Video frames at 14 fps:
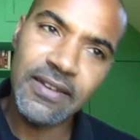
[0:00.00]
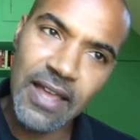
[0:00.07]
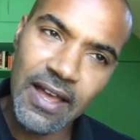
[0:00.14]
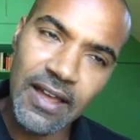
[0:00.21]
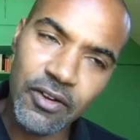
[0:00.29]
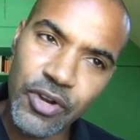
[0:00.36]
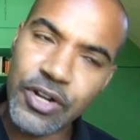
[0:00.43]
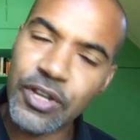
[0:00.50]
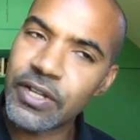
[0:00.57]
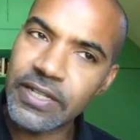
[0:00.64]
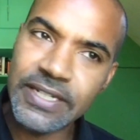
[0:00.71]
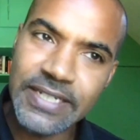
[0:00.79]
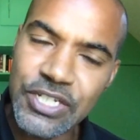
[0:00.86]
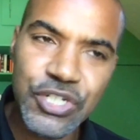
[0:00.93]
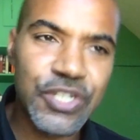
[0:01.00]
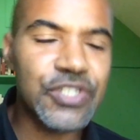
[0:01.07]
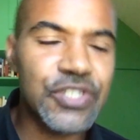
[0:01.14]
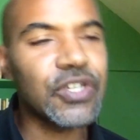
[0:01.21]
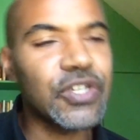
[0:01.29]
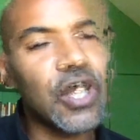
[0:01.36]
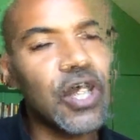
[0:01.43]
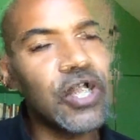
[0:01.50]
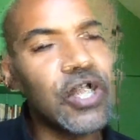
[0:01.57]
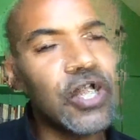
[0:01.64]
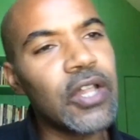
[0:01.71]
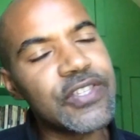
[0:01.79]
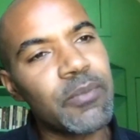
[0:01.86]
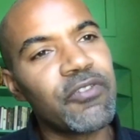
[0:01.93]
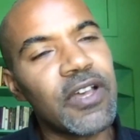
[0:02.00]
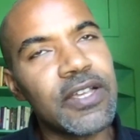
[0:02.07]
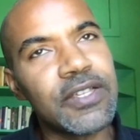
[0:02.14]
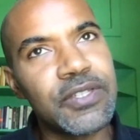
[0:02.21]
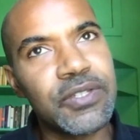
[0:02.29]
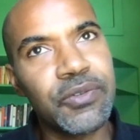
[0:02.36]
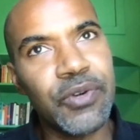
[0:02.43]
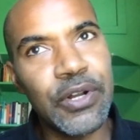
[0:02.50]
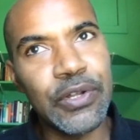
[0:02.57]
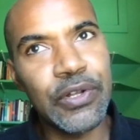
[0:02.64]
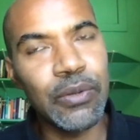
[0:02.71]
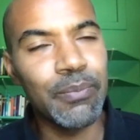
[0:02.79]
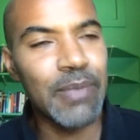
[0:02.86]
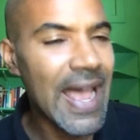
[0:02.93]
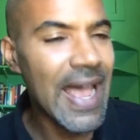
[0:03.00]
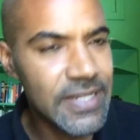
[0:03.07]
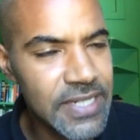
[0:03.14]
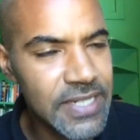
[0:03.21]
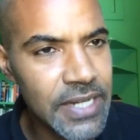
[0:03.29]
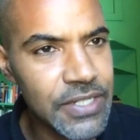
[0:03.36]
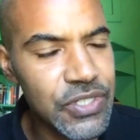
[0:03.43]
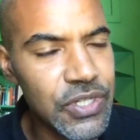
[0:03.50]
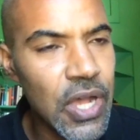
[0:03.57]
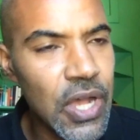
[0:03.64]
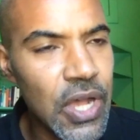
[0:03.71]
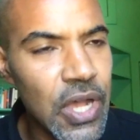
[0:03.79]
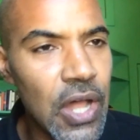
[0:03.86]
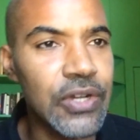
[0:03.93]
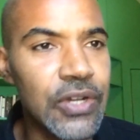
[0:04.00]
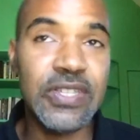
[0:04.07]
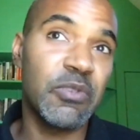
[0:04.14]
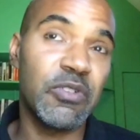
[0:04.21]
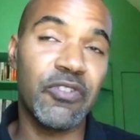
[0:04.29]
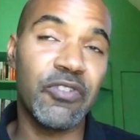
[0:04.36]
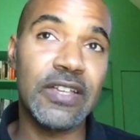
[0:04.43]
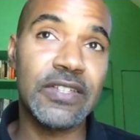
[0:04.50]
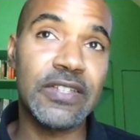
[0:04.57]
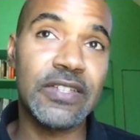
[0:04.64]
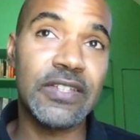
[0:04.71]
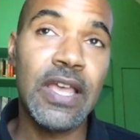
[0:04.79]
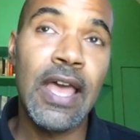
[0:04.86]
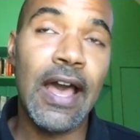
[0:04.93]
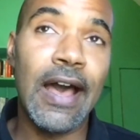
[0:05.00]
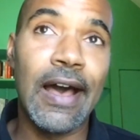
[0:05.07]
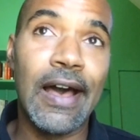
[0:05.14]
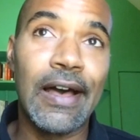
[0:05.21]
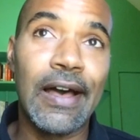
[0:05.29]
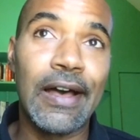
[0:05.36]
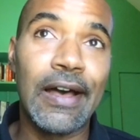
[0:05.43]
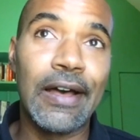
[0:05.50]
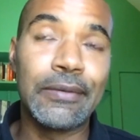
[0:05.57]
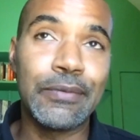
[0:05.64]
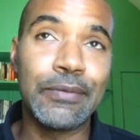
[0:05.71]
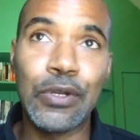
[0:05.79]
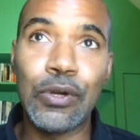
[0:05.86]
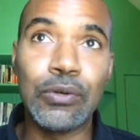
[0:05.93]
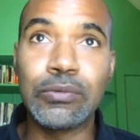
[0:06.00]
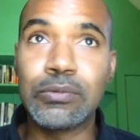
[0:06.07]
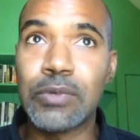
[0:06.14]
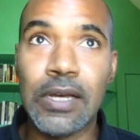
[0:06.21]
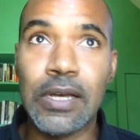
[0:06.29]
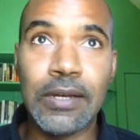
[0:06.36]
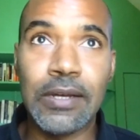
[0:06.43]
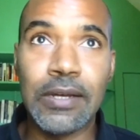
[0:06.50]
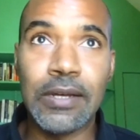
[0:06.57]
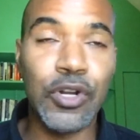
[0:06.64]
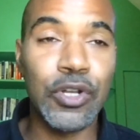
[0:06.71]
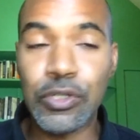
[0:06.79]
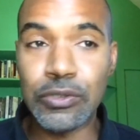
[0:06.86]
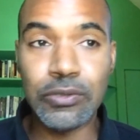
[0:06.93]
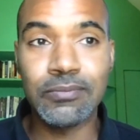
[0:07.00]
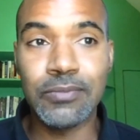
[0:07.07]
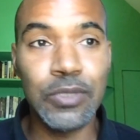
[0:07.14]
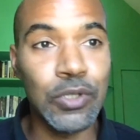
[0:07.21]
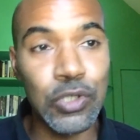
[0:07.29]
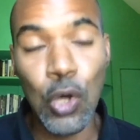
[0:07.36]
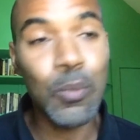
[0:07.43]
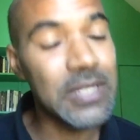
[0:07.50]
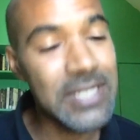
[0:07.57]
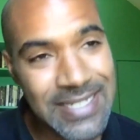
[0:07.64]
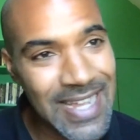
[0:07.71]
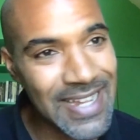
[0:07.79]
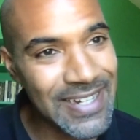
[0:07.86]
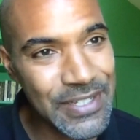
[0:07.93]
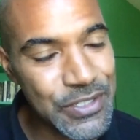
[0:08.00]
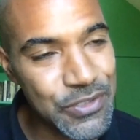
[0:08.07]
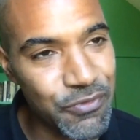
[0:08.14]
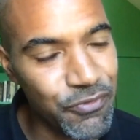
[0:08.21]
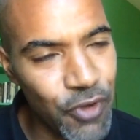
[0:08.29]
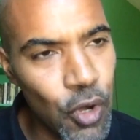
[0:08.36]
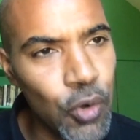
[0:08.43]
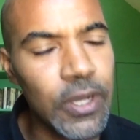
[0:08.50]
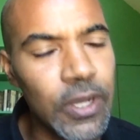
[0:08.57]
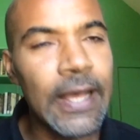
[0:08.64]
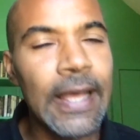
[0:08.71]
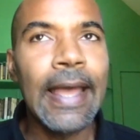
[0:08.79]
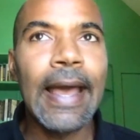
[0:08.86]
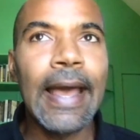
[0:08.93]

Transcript: uh, critical indigenous scholars, some of us critical black studies scholars, some of us uh, you know, um, critical global studies folk,